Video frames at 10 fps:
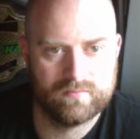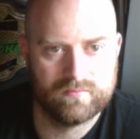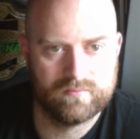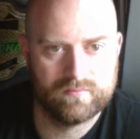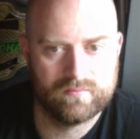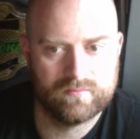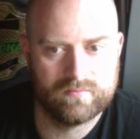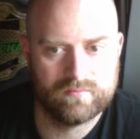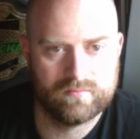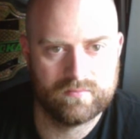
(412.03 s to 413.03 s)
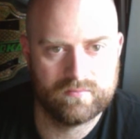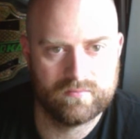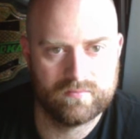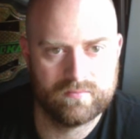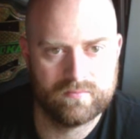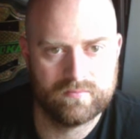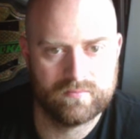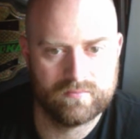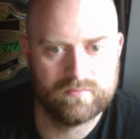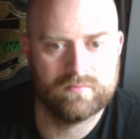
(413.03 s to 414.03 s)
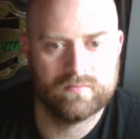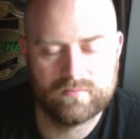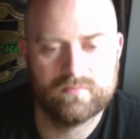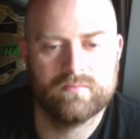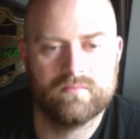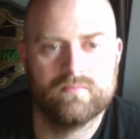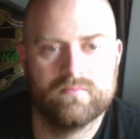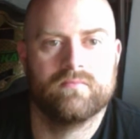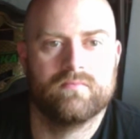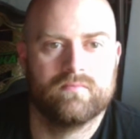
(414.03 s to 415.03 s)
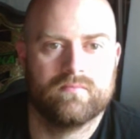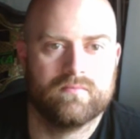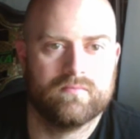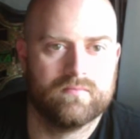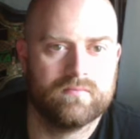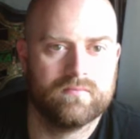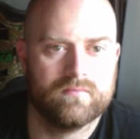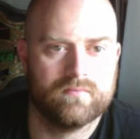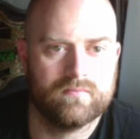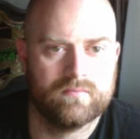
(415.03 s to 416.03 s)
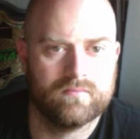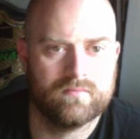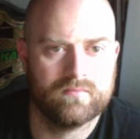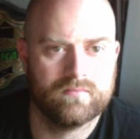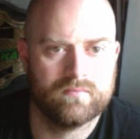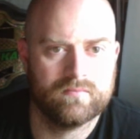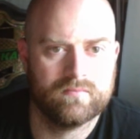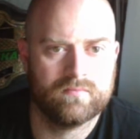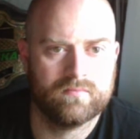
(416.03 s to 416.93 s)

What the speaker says: The person shown says nothing.